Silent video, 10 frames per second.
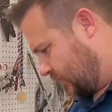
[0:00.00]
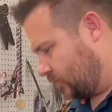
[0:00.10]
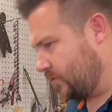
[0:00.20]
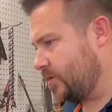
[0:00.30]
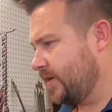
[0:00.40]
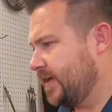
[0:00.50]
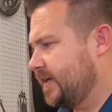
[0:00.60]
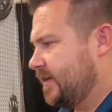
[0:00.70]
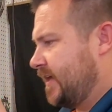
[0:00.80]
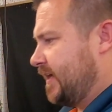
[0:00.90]
We'll go
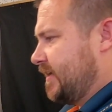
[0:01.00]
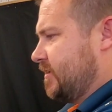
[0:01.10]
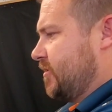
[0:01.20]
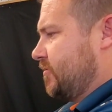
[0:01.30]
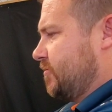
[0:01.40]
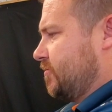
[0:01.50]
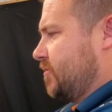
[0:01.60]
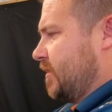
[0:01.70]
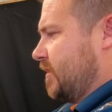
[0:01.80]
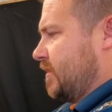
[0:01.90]
ahead and do,
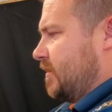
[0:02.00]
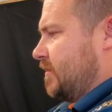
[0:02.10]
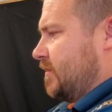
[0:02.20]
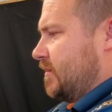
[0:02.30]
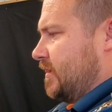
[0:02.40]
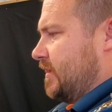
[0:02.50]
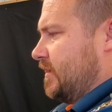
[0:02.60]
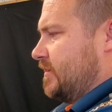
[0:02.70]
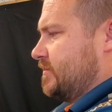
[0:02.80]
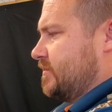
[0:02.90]

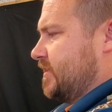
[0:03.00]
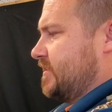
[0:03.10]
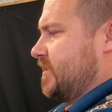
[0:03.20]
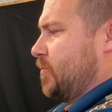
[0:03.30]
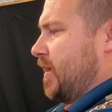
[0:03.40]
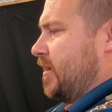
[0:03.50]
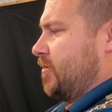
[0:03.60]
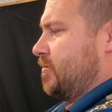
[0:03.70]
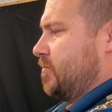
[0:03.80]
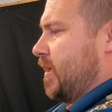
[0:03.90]
it's a
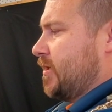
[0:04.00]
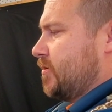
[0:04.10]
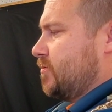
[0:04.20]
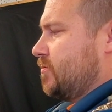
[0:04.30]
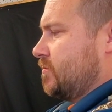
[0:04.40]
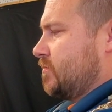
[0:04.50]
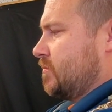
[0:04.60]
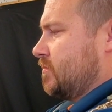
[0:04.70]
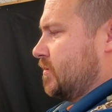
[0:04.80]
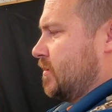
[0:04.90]
60-pound bow.
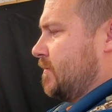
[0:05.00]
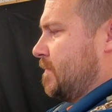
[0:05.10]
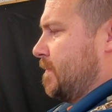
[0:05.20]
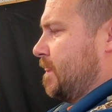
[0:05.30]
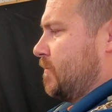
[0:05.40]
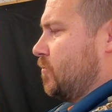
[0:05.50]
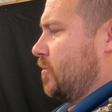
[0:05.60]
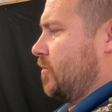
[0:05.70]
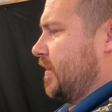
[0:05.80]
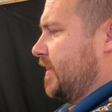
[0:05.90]
We'll
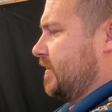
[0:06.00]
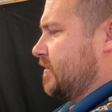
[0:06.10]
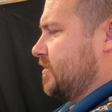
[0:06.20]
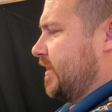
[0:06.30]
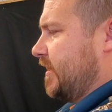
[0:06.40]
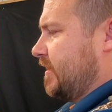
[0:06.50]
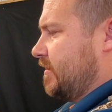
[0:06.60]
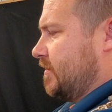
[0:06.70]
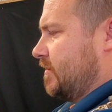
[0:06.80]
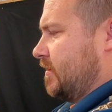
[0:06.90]
go ahead and check it.
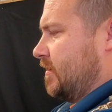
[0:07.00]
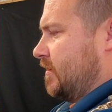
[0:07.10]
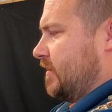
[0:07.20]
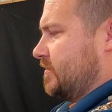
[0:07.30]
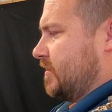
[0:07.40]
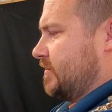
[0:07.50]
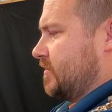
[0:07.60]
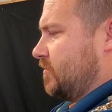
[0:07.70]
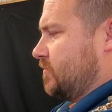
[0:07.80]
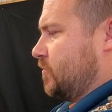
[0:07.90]
It's
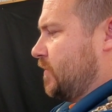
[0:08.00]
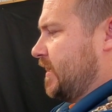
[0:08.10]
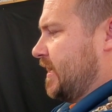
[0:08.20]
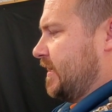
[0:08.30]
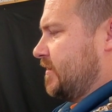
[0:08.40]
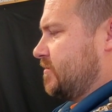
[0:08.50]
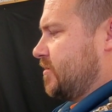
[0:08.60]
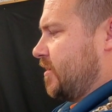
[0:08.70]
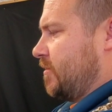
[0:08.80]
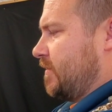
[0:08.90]
on 29-inch
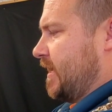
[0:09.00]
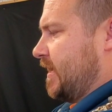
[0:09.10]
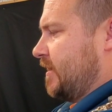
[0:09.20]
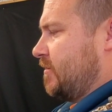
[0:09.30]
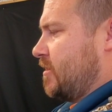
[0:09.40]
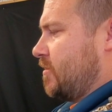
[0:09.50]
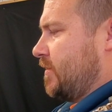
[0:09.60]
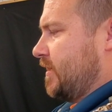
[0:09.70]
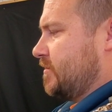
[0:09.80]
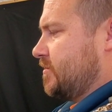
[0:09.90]
draw right now. I'll go
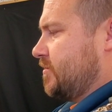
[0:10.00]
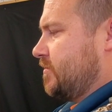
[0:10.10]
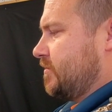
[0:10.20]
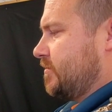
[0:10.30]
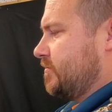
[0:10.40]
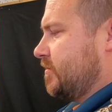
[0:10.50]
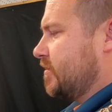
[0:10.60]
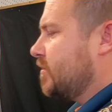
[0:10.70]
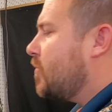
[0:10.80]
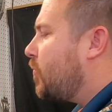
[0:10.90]
ahead and shoot it through the